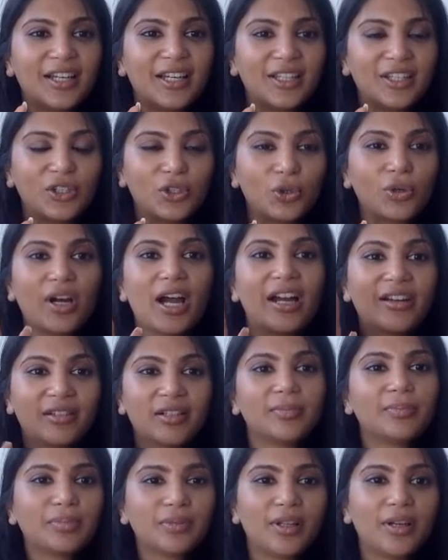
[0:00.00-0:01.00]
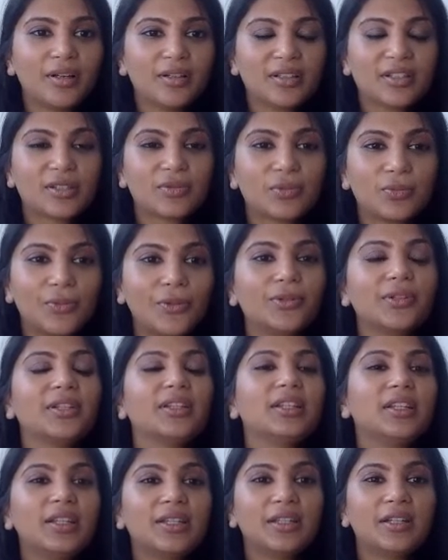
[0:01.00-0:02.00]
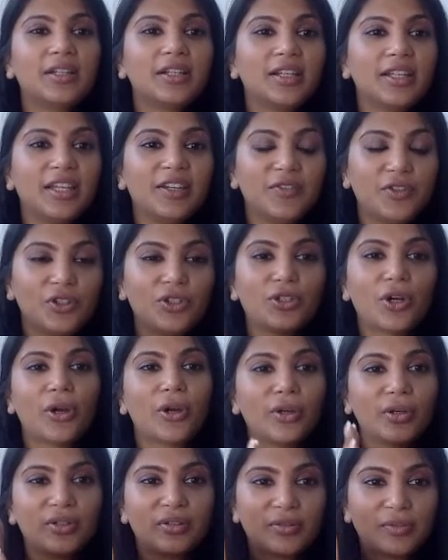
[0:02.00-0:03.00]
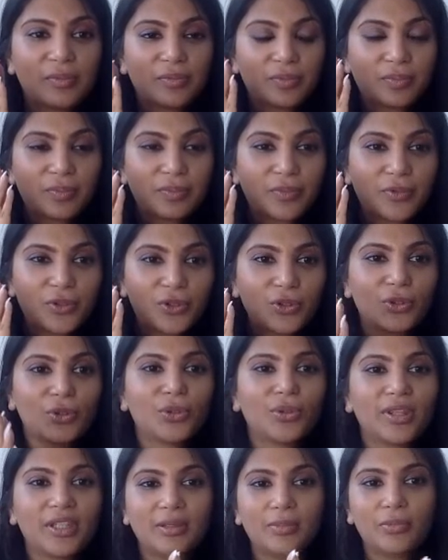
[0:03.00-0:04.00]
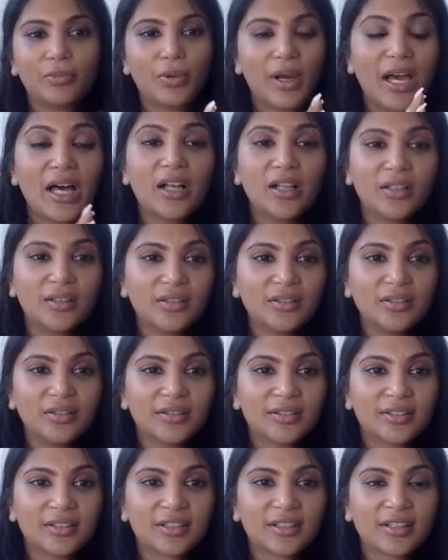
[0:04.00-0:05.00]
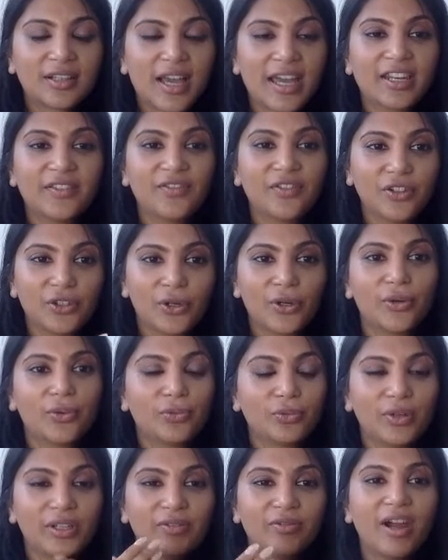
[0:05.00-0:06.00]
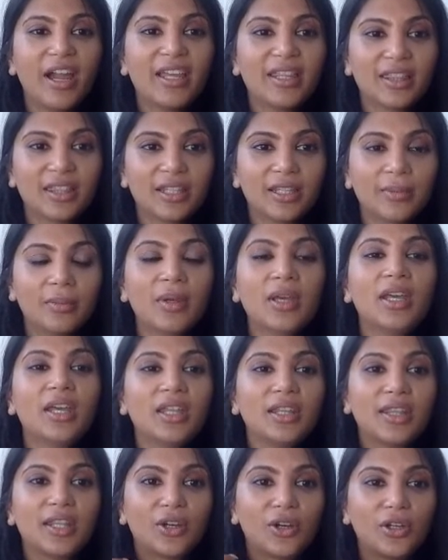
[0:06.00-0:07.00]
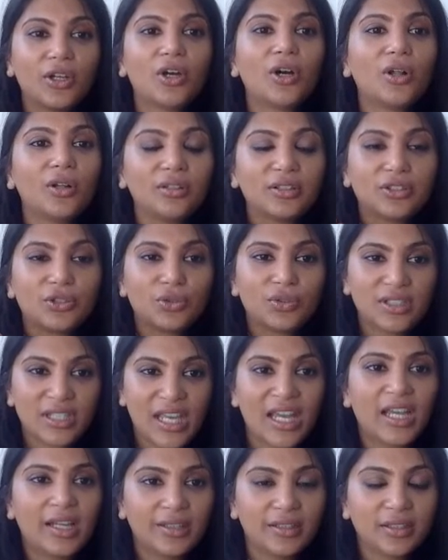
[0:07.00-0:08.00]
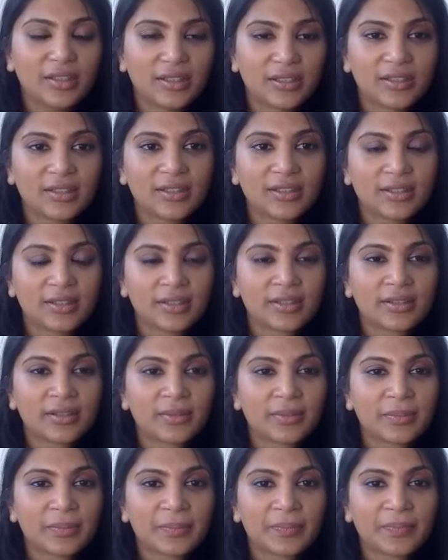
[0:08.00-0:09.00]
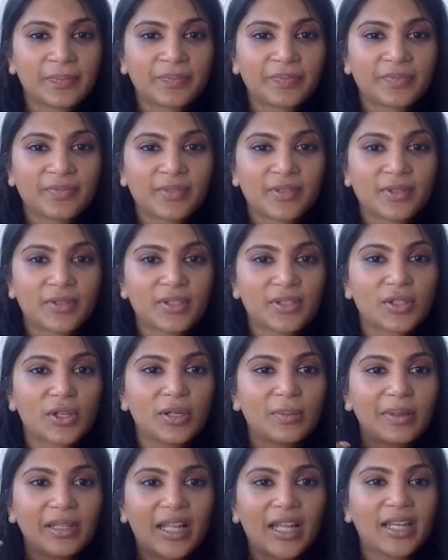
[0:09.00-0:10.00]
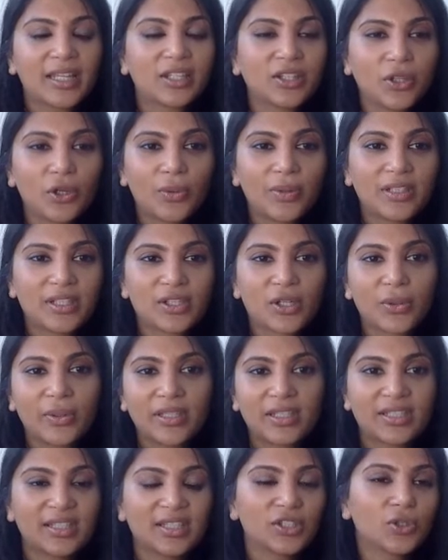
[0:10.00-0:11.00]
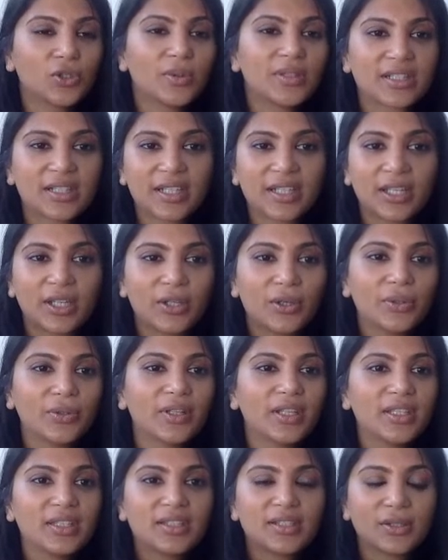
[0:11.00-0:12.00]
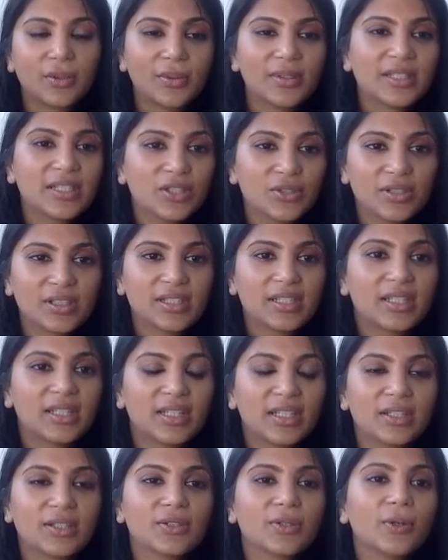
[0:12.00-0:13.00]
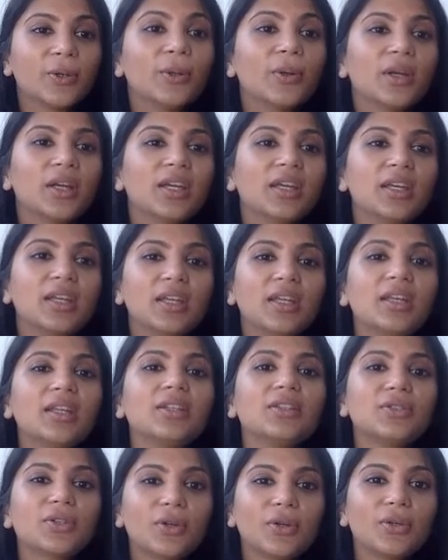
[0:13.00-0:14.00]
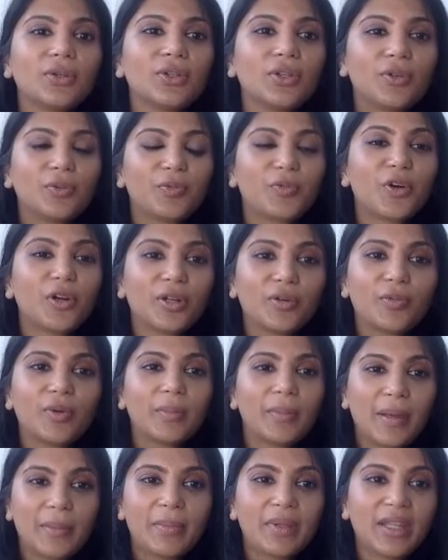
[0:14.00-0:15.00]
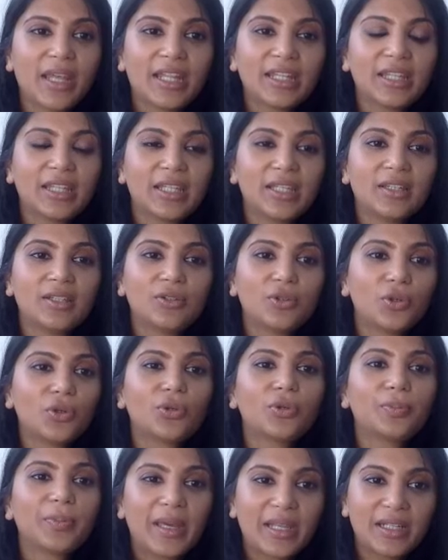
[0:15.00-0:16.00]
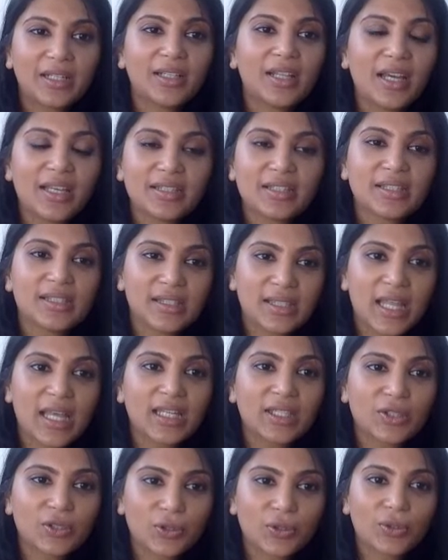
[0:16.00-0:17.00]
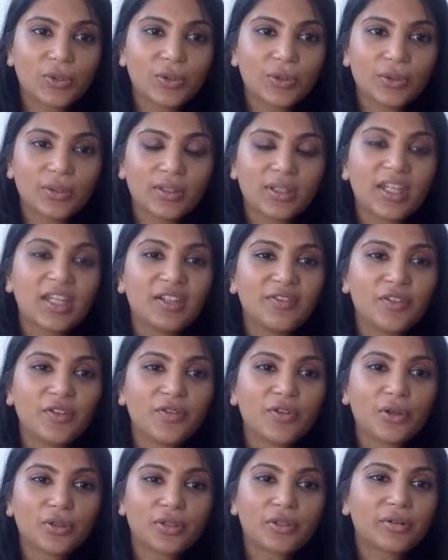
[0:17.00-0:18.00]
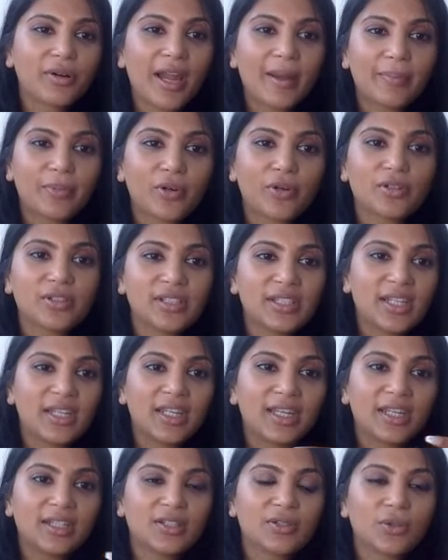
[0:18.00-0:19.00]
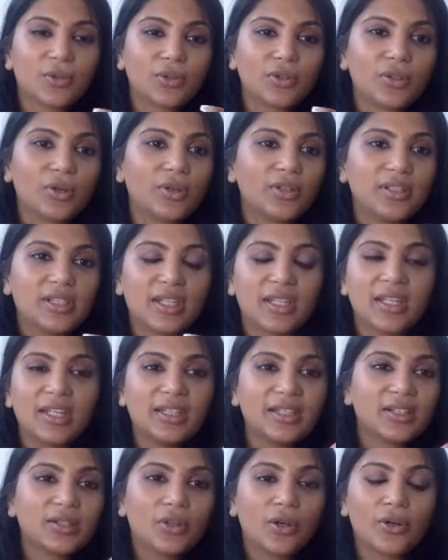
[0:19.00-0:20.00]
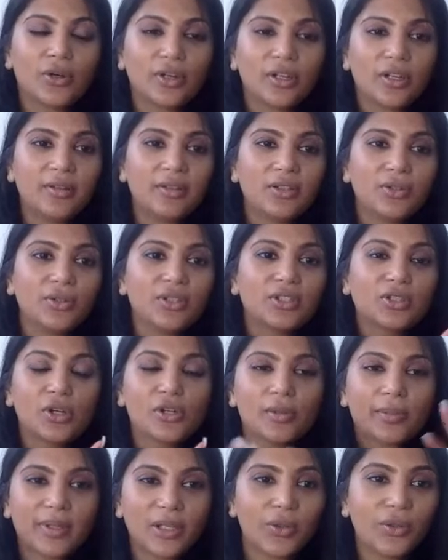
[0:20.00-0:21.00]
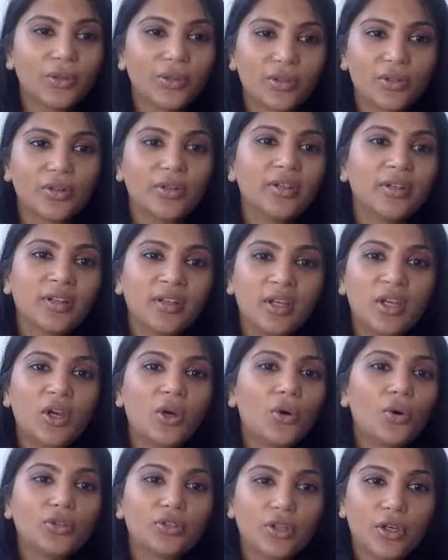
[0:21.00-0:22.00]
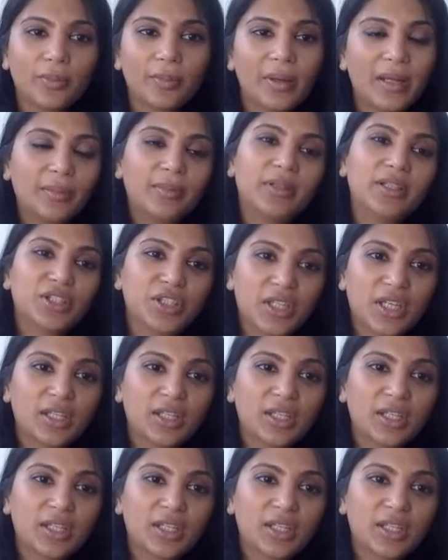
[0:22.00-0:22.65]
your current blogs will, if you don't do them well, and if you don't write them, they're going to hold you down. It's going to be like, no one's going to this, no one's clicking on these, no one's interested in this. So you've got to remember that Google penalizes that too. That if you've got crap content against good content, it's not going to do. It's got to be all good, or don't publish.